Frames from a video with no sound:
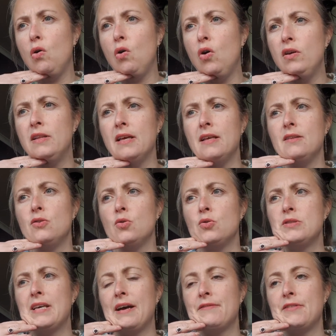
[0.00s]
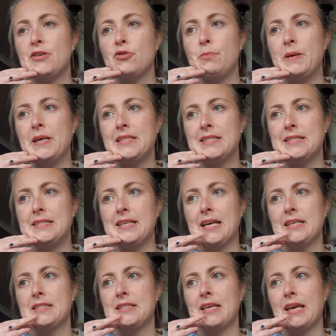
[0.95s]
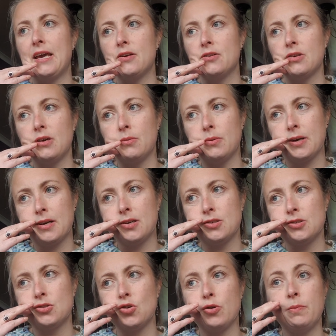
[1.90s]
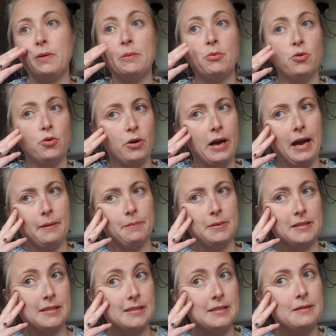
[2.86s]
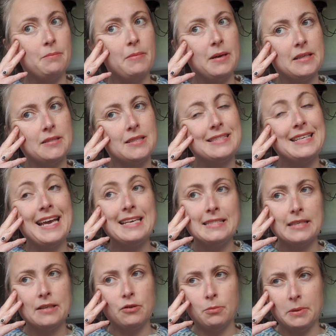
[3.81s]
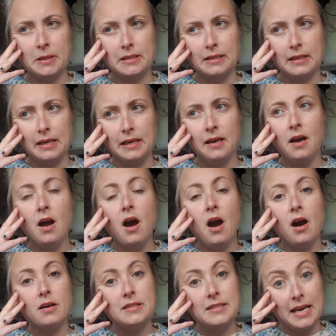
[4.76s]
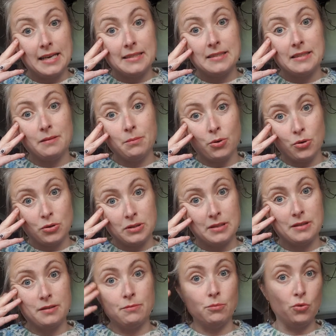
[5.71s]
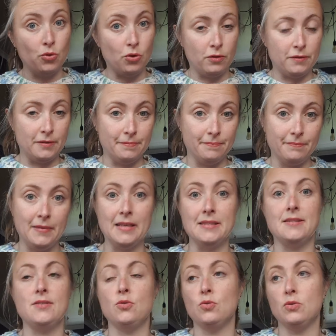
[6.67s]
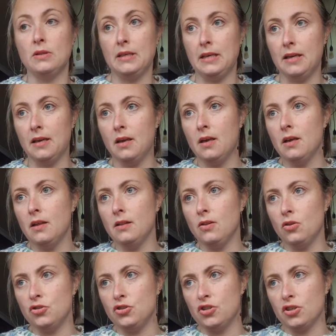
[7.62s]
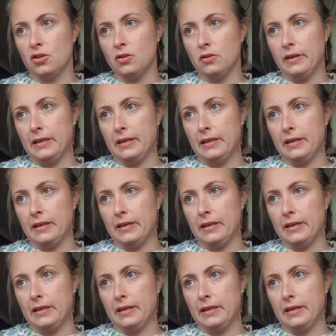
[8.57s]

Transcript: or that those having repeated tests, like healthcare workers or people who are happy to submit to testing repeatedly, are testing positive more often. That's the only logical